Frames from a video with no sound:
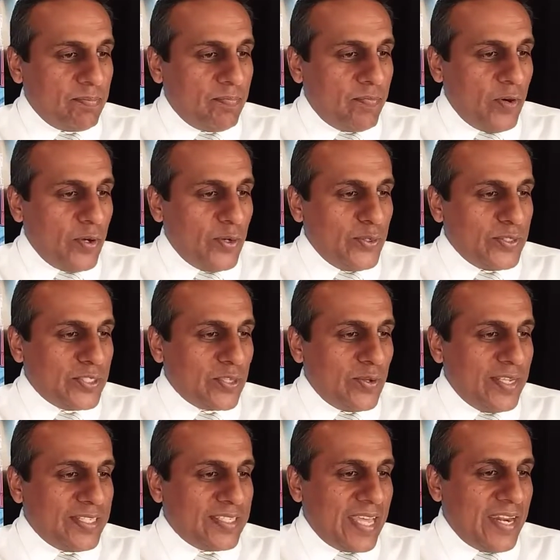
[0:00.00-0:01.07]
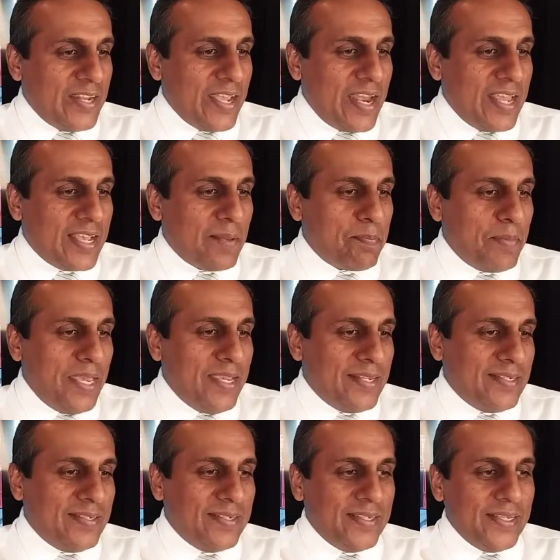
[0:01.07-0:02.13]
photos, so they started yelling at me,
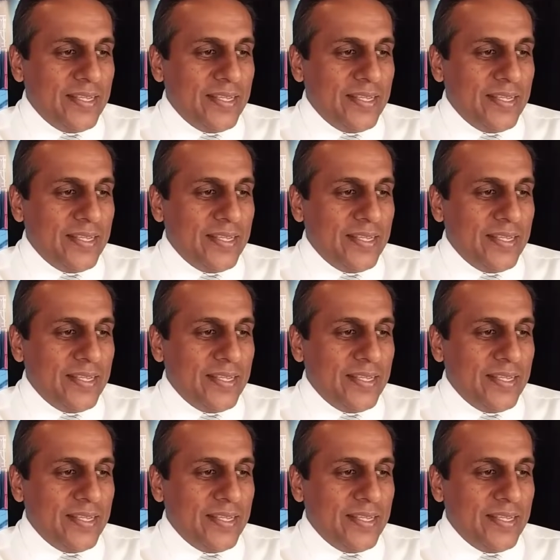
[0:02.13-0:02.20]
and